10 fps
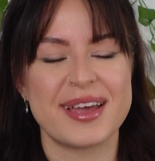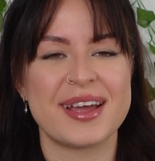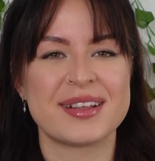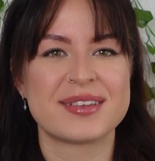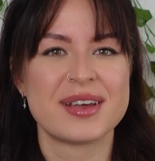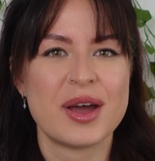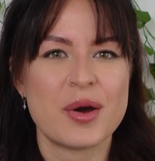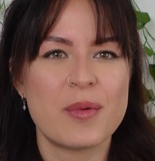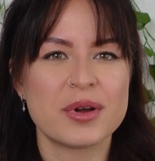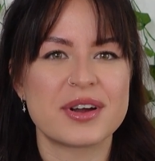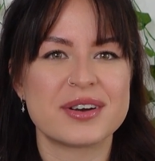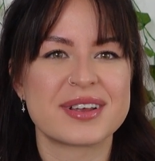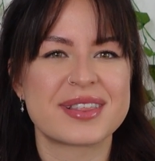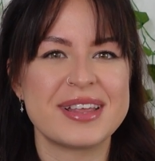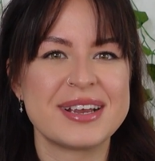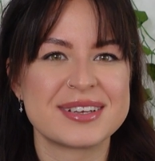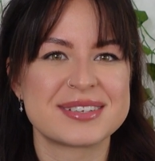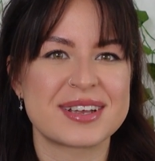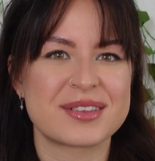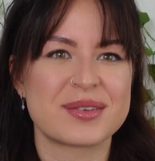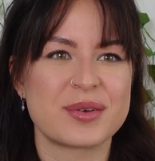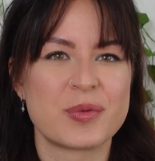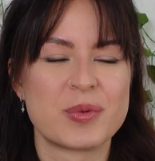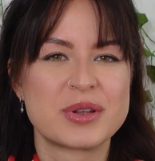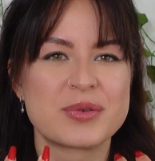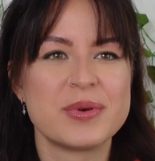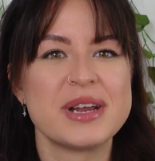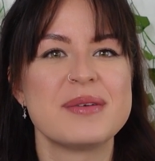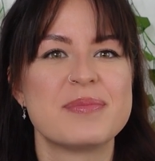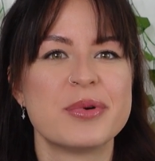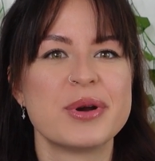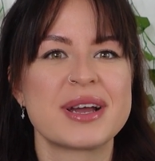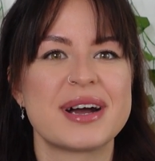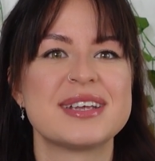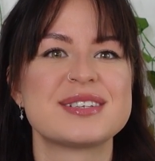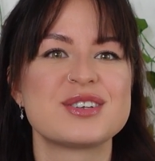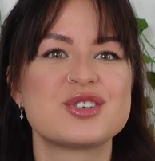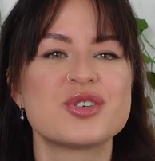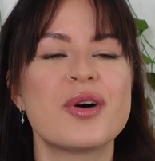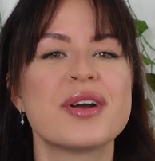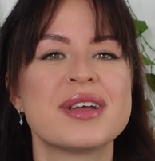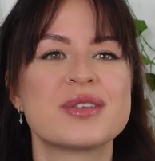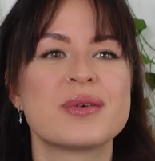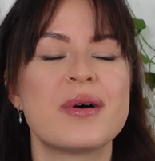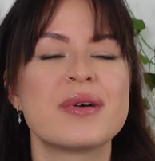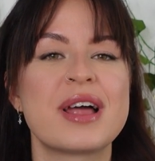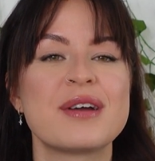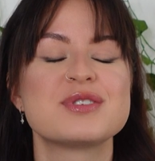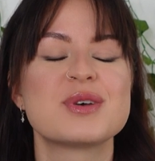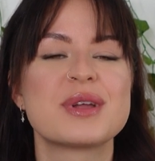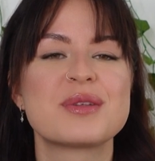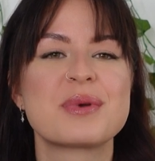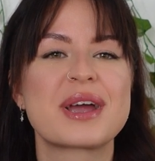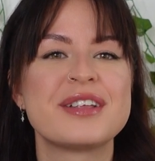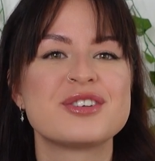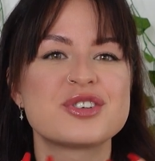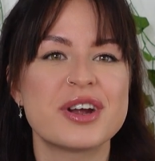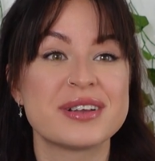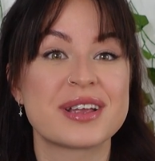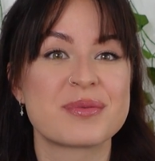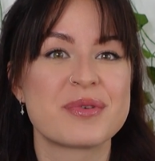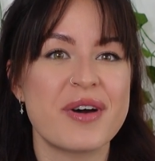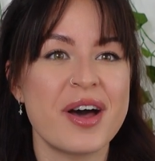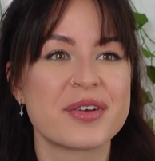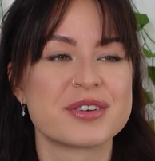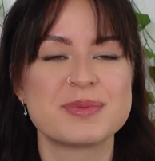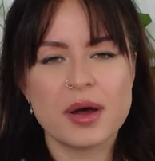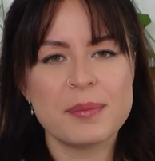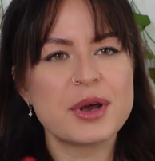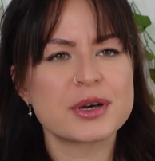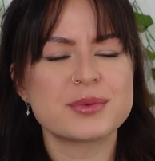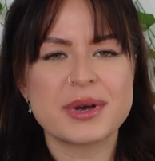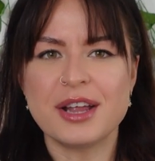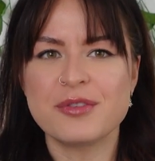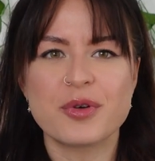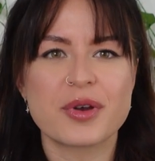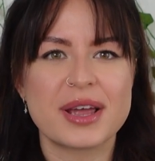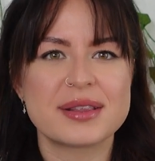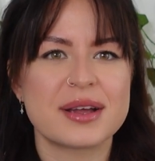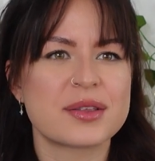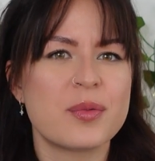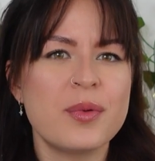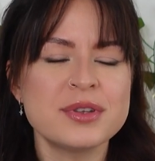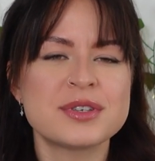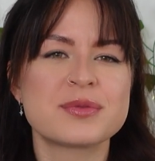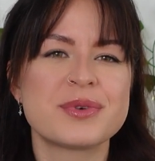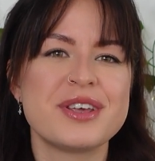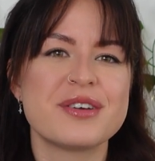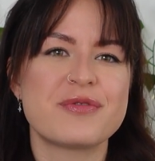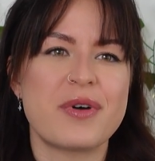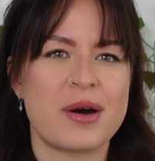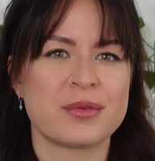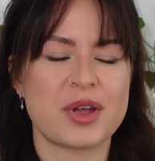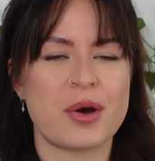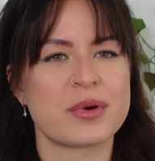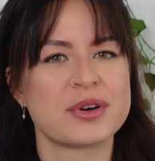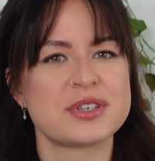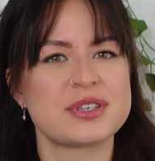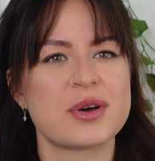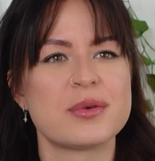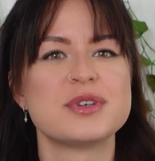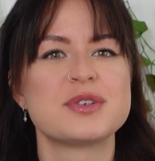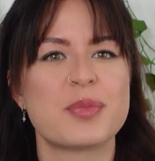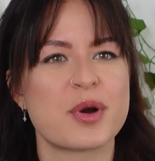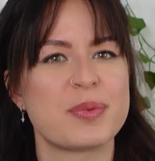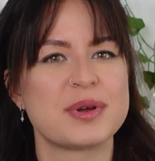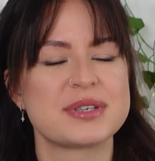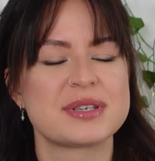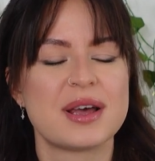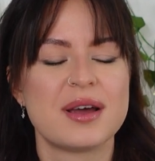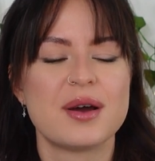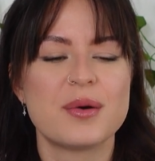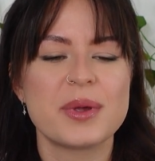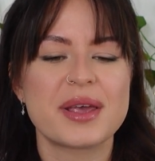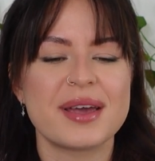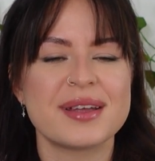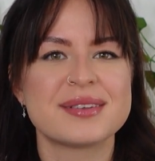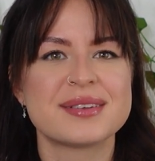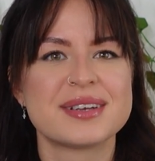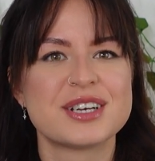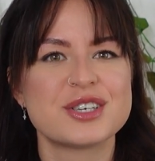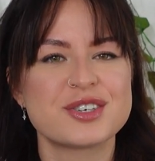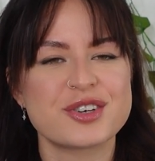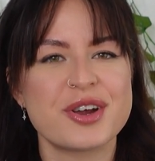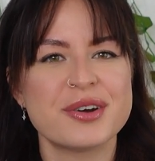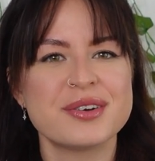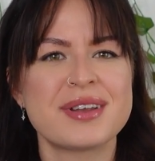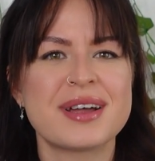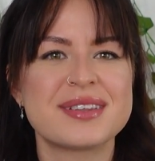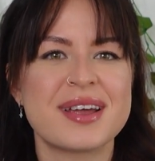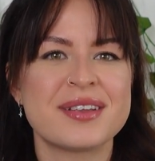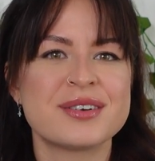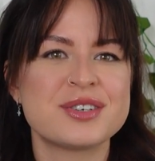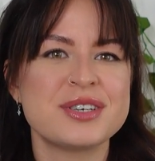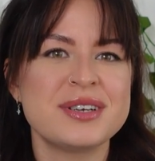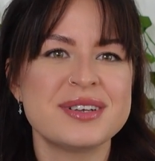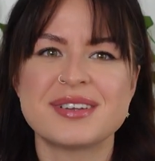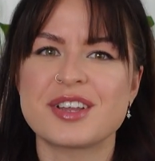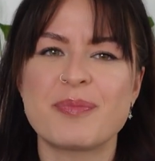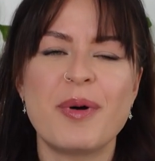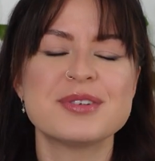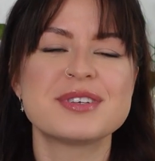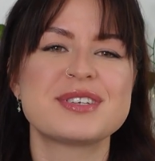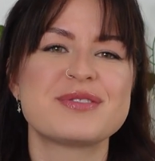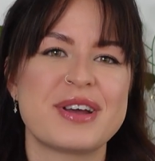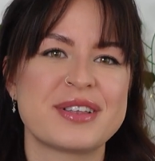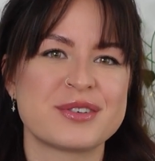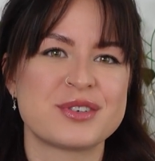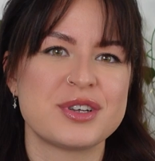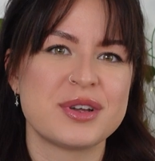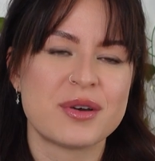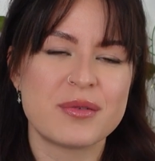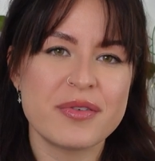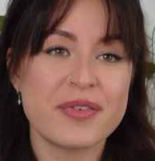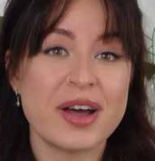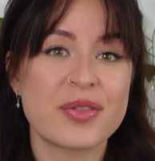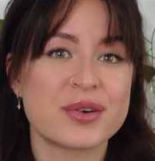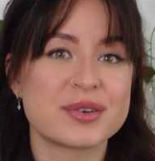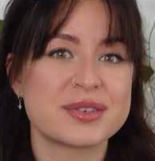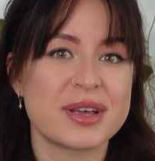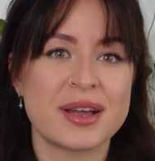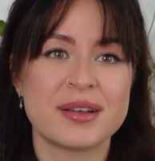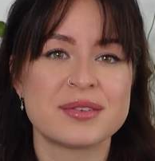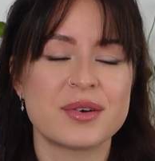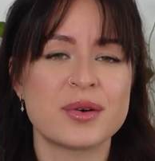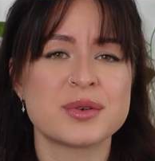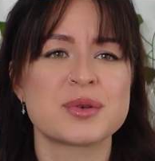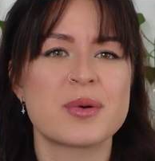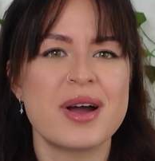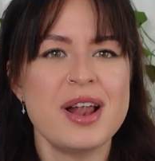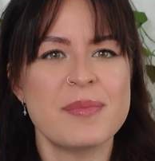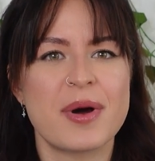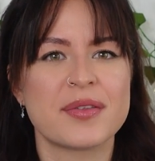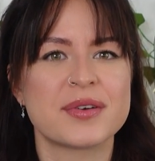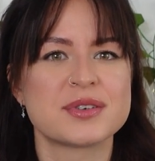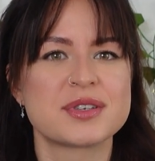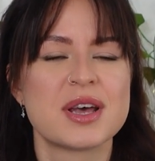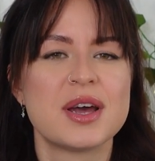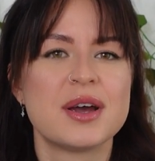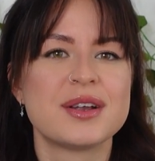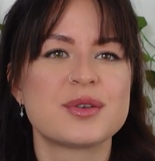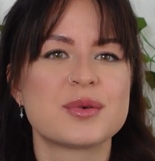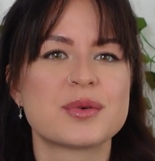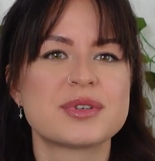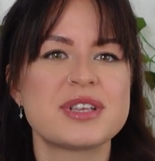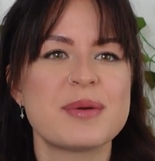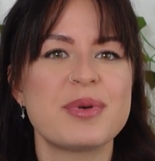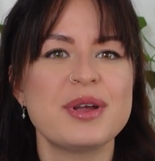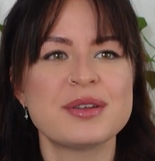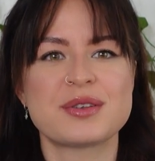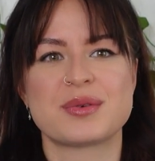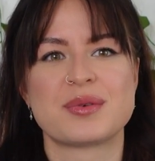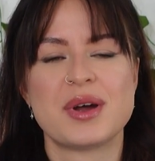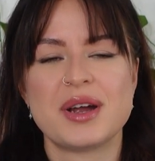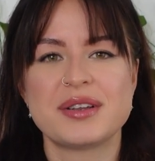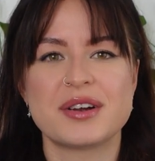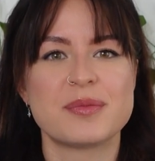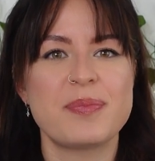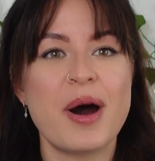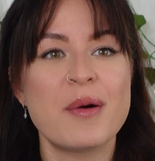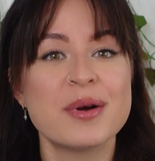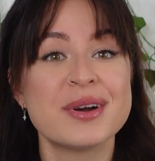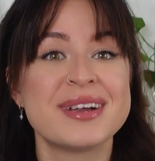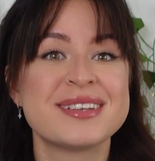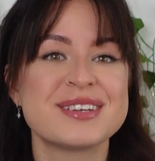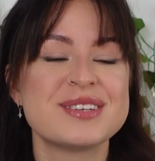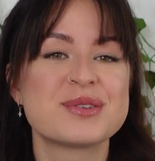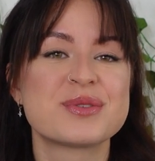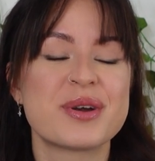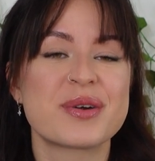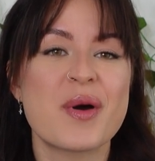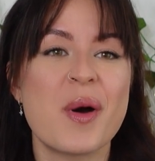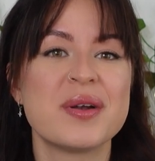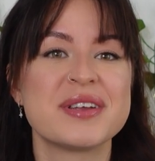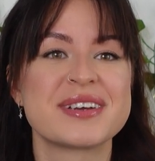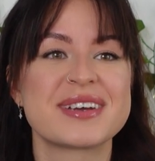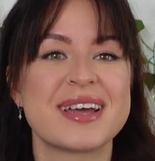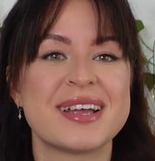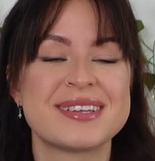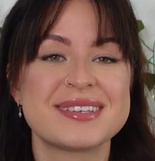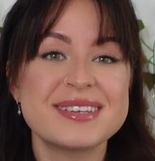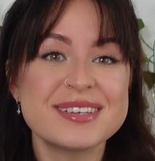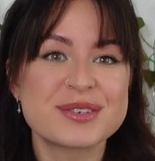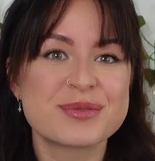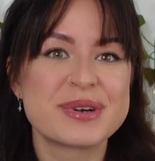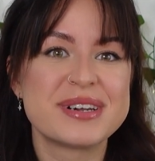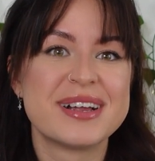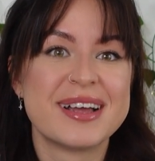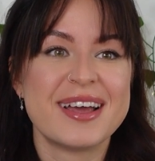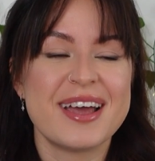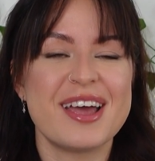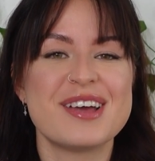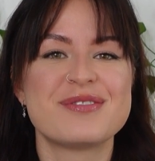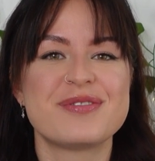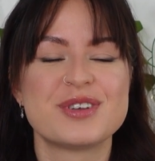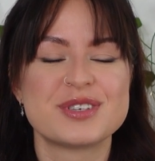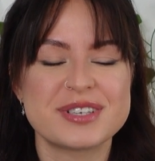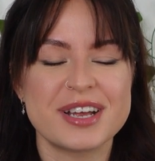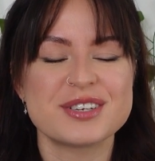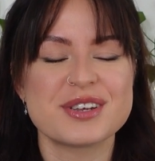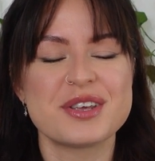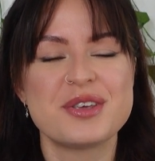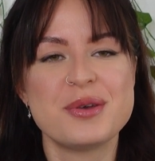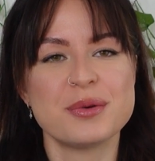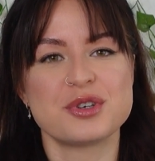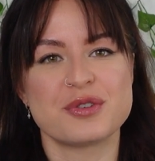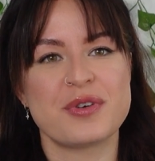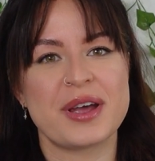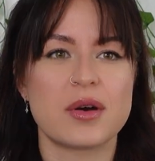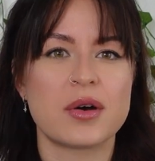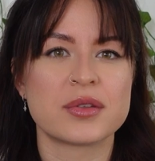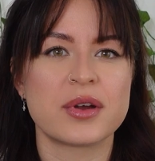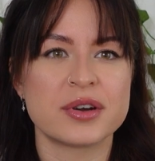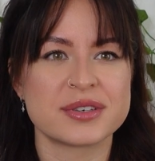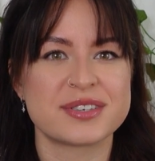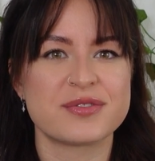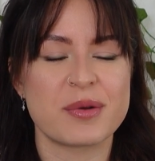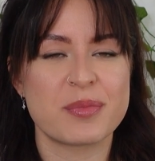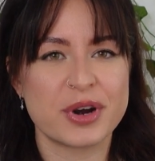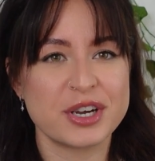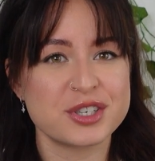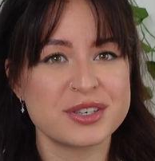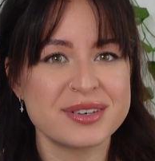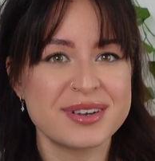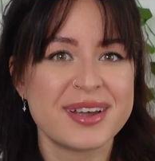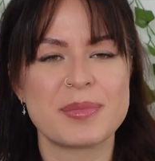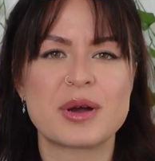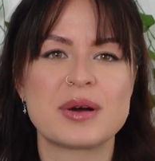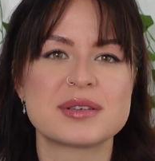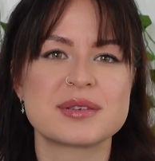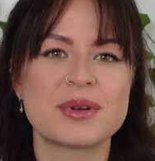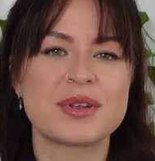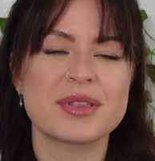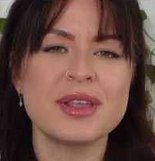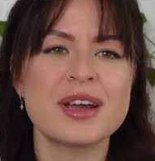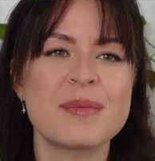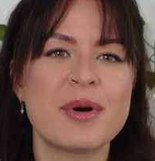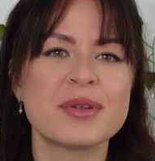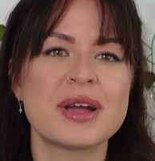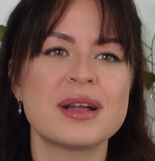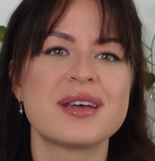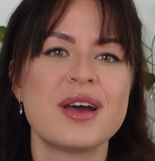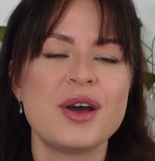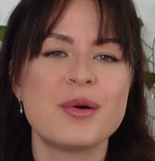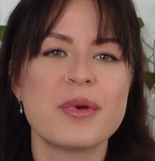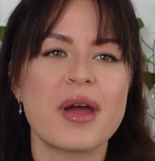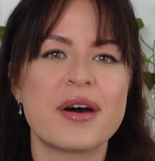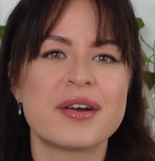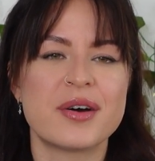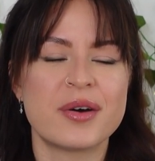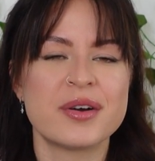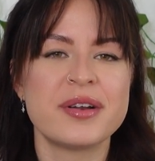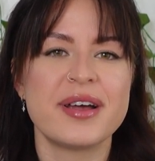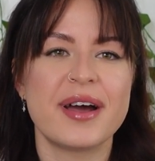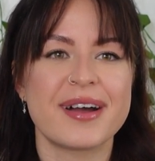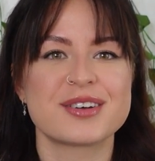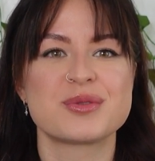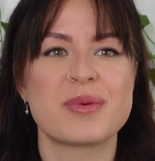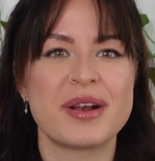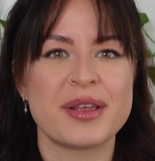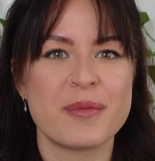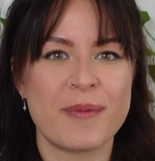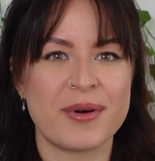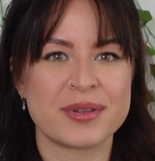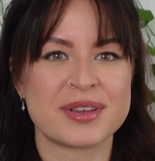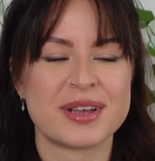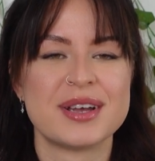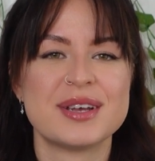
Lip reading: and what are the things that would really bring us joy into our life so that we can share that with others. Because we can't forget that once we found our soul's purpose, we can share that energy, that positive energy, with others, and also help others to step into their power and into their calling. And this will have such a huge effect on Earth's vibration, because when you think about that, we are all actually one.